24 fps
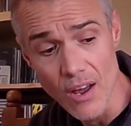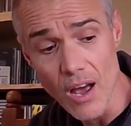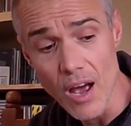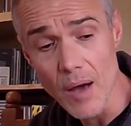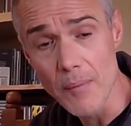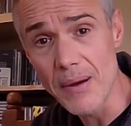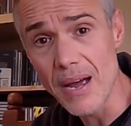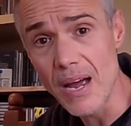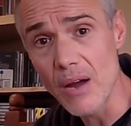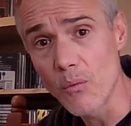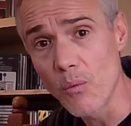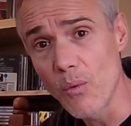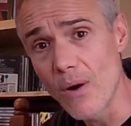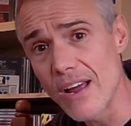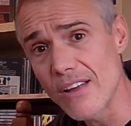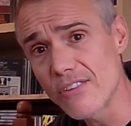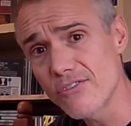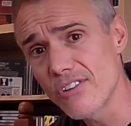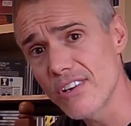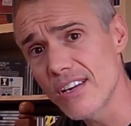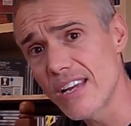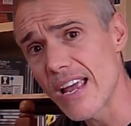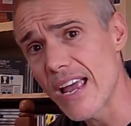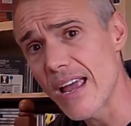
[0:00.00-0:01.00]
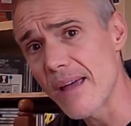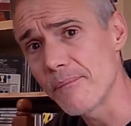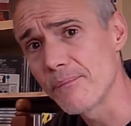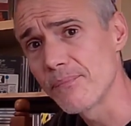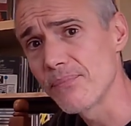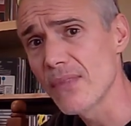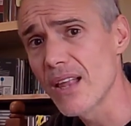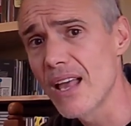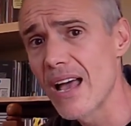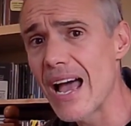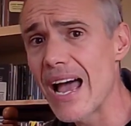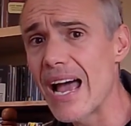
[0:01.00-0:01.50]
about where to get
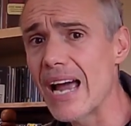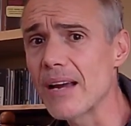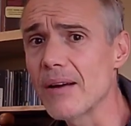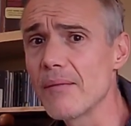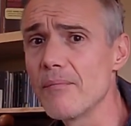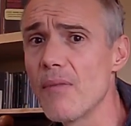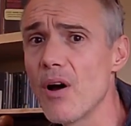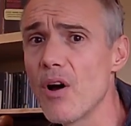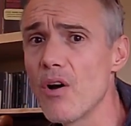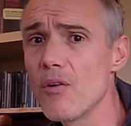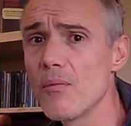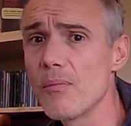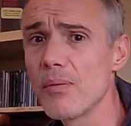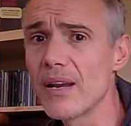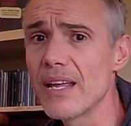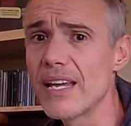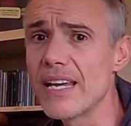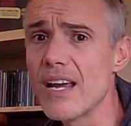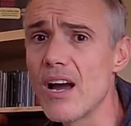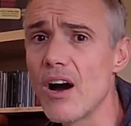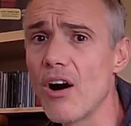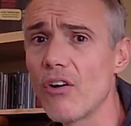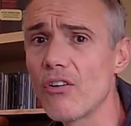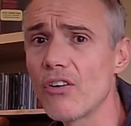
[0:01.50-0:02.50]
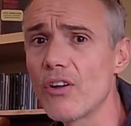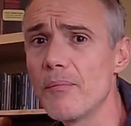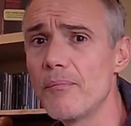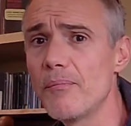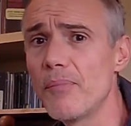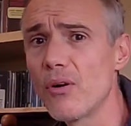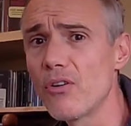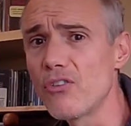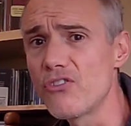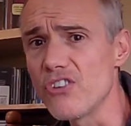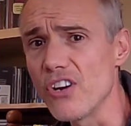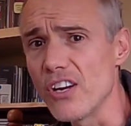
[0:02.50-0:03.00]
Hank Mobley on a
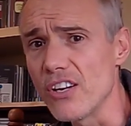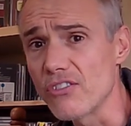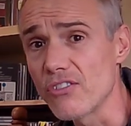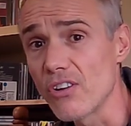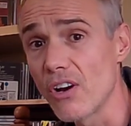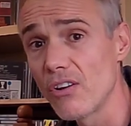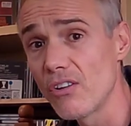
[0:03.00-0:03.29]
budget.